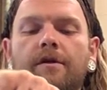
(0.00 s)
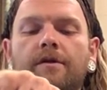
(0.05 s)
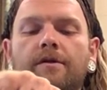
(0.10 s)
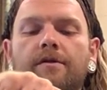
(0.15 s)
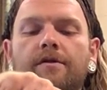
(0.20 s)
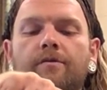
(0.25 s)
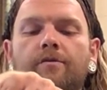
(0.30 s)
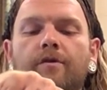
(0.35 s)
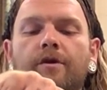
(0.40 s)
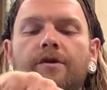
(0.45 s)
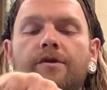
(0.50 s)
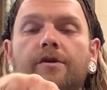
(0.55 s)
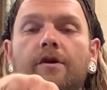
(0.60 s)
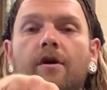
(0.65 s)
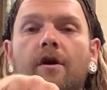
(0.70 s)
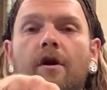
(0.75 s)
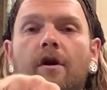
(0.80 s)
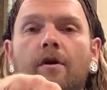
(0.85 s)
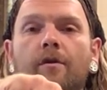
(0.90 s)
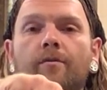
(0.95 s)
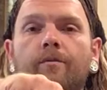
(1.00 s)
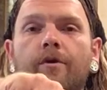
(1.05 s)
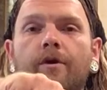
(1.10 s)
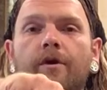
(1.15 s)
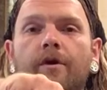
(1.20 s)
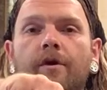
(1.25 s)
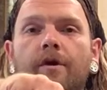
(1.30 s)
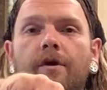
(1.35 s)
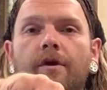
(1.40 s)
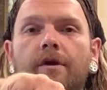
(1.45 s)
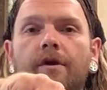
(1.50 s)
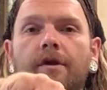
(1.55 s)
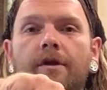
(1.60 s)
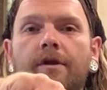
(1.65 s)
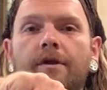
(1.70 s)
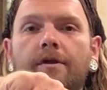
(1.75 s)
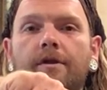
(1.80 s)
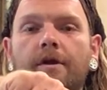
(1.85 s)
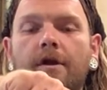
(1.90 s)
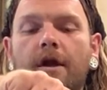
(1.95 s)
It's a much calmer,
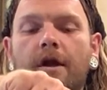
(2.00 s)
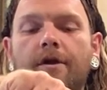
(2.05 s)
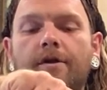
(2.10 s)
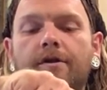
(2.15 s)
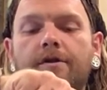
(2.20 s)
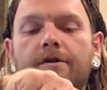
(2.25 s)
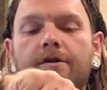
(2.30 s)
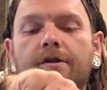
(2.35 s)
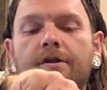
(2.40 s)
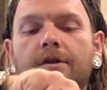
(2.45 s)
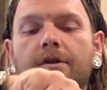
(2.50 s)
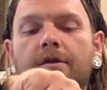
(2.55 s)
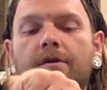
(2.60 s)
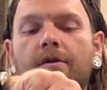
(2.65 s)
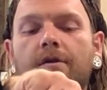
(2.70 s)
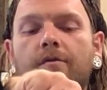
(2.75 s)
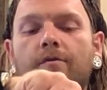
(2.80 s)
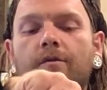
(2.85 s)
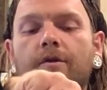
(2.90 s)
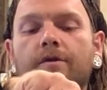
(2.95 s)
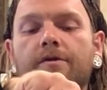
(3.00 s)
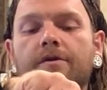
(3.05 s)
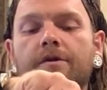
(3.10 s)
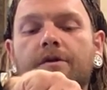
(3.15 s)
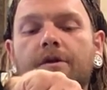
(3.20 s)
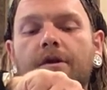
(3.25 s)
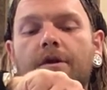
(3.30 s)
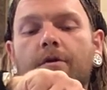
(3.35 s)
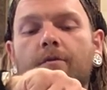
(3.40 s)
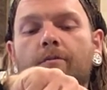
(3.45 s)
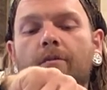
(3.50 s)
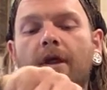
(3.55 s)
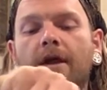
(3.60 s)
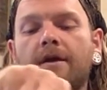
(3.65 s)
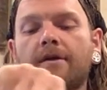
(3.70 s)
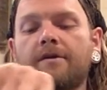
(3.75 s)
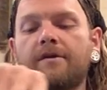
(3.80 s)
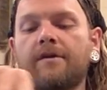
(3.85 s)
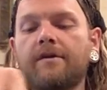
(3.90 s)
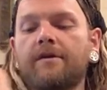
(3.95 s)
cleaner energy than most green and black
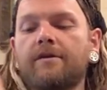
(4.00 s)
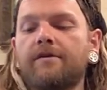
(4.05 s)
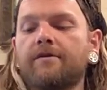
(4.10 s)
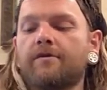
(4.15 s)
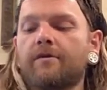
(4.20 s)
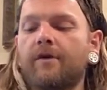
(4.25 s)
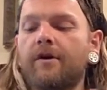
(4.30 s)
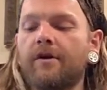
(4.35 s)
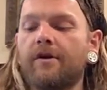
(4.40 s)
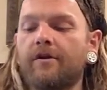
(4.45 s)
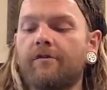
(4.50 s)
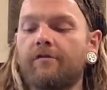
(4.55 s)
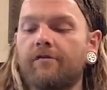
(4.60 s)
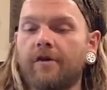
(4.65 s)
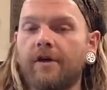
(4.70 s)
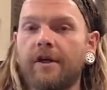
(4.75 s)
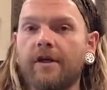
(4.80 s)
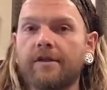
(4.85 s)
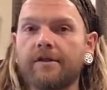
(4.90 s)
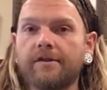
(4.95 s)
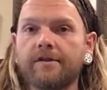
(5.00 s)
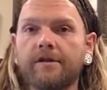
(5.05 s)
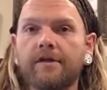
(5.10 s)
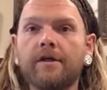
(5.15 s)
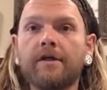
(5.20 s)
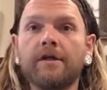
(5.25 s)
teas, where it never gets